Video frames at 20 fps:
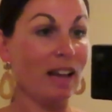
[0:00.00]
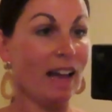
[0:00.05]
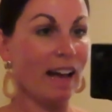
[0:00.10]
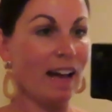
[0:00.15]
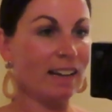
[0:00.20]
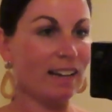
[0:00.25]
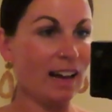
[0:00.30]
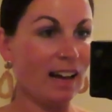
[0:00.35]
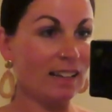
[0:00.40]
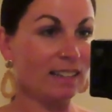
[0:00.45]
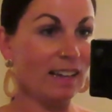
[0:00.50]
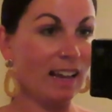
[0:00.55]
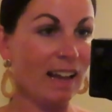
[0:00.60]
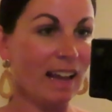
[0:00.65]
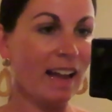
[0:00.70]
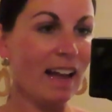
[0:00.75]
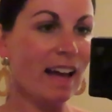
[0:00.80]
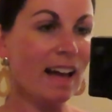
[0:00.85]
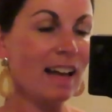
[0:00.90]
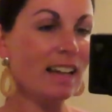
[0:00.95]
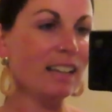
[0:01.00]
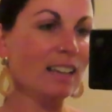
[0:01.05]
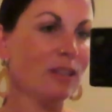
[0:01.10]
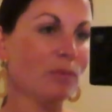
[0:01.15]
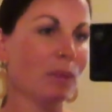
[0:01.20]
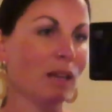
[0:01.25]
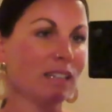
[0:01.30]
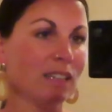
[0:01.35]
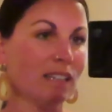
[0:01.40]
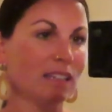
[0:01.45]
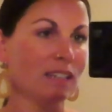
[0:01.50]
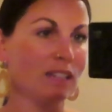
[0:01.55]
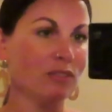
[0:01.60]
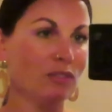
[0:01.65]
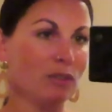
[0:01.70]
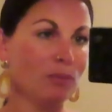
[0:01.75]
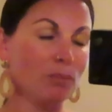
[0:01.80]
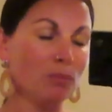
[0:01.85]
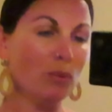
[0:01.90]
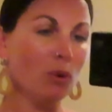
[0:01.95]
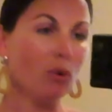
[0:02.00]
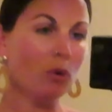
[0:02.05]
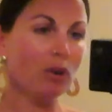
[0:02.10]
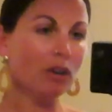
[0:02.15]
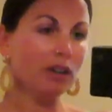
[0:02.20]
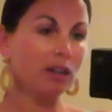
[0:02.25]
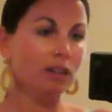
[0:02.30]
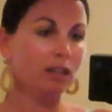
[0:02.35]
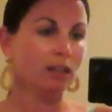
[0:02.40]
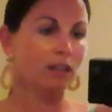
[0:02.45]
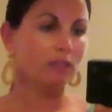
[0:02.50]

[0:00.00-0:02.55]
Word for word: add on a hat and make it even more